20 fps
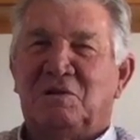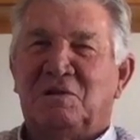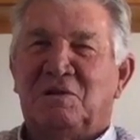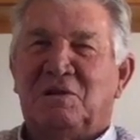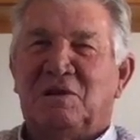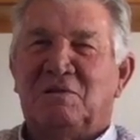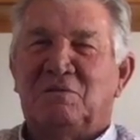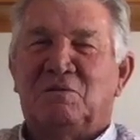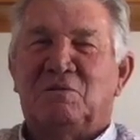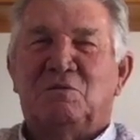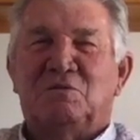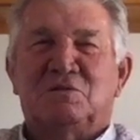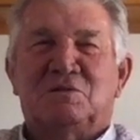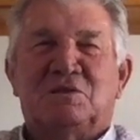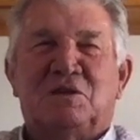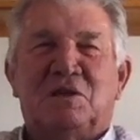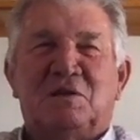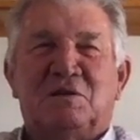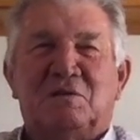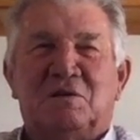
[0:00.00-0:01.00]
won't
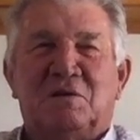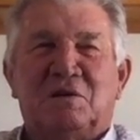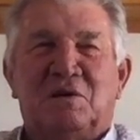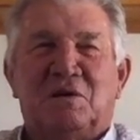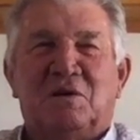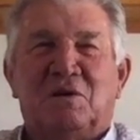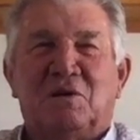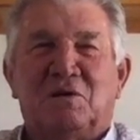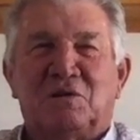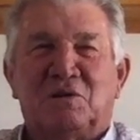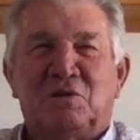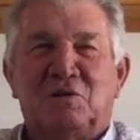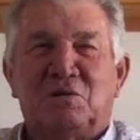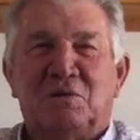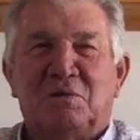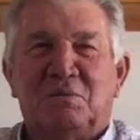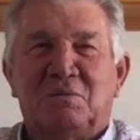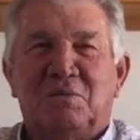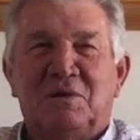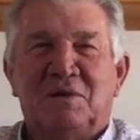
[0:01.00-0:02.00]
say
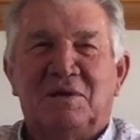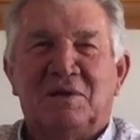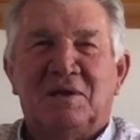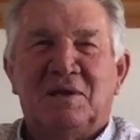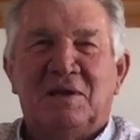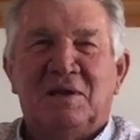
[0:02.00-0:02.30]
arguing, but